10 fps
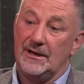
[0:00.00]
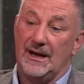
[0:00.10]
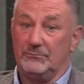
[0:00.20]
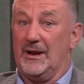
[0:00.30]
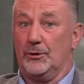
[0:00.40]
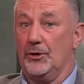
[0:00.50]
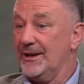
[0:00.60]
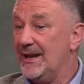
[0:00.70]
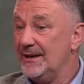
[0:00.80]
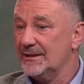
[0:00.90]
Another
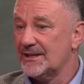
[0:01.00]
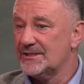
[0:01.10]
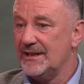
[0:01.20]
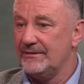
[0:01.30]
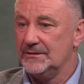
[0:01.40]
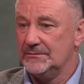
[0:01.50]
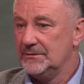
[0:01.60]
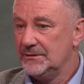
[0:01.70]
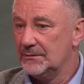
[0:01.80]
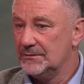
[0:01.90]
area that's never,
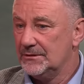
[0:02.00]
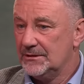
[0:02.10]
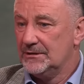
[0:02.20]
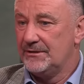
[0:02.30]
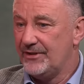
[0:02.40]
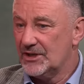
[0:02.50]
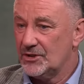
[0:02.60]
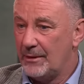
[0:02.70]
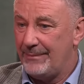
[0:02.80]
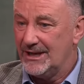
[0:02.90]
the first
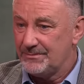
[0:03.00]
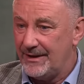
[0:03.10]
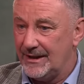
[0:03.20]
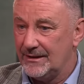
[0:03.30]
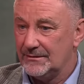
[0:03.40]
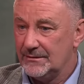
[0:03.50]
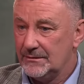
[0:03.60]
non-Basque player.